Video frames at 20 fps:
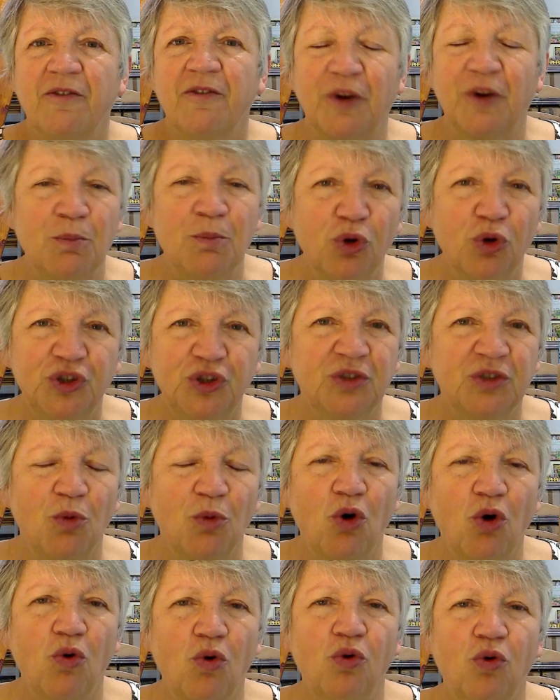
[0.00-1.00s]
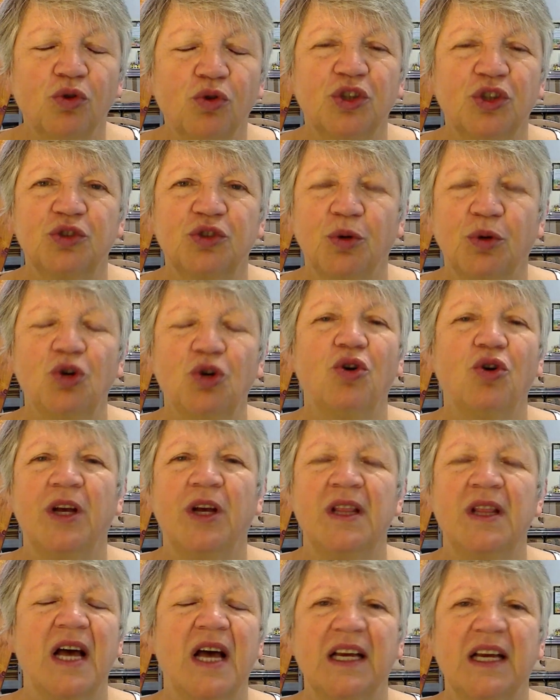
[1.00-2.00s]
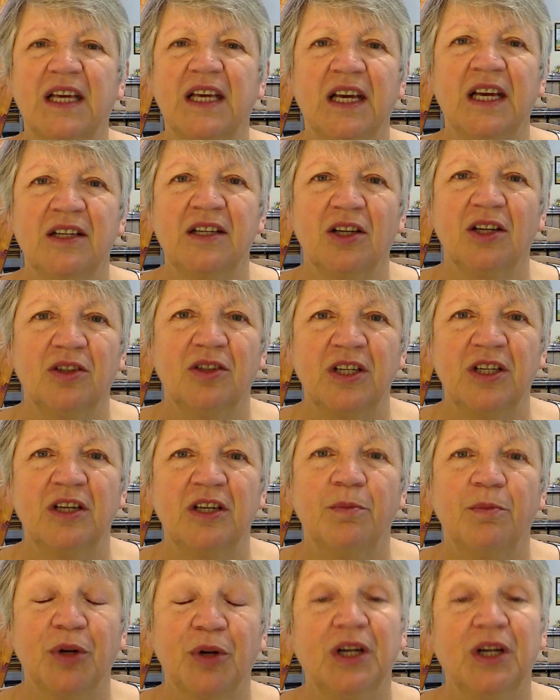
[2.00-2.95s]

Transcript: For most smallholders, we're not in that kind of league,